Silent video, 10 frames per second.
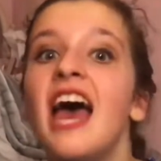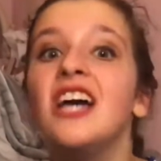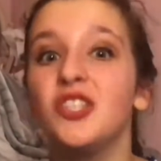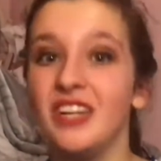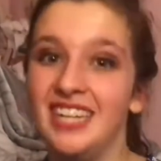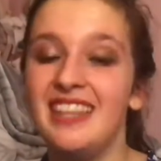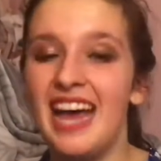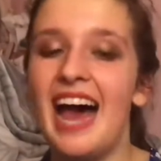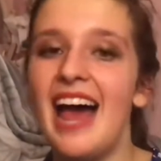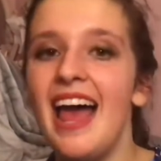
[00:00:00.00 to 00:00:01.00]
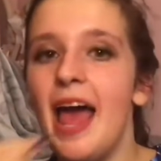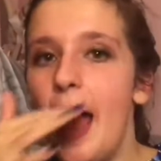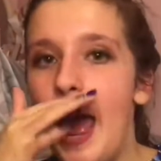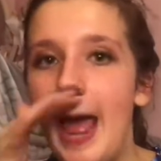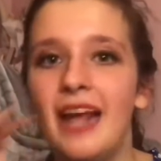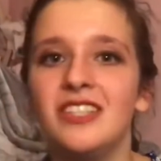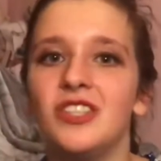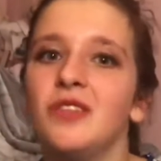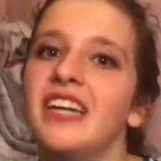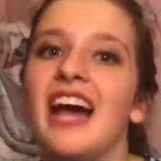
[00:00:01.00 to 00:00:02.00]
So I did that, and
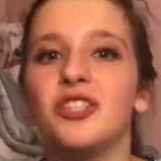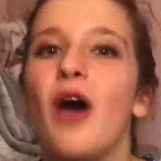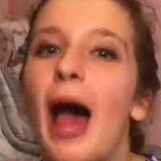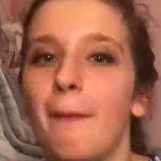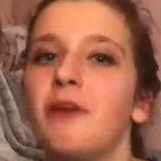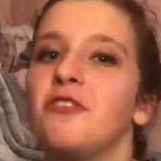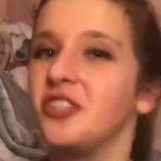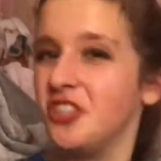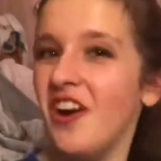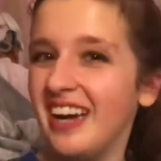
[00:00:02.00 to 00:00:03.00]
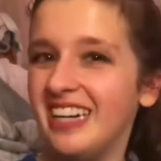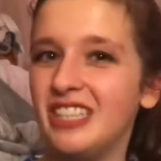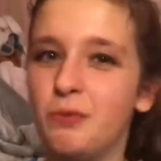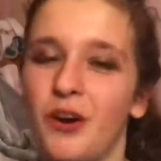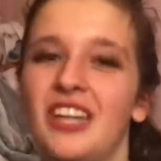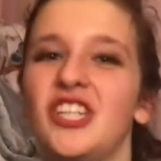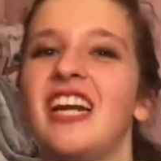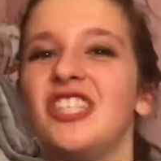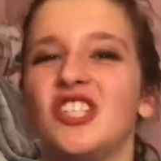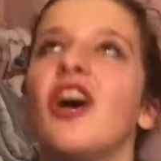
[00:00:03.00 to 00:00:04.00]
yeah, so Abby for starting the inspiration,
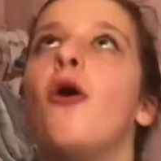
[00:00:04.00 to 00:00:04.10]
and just,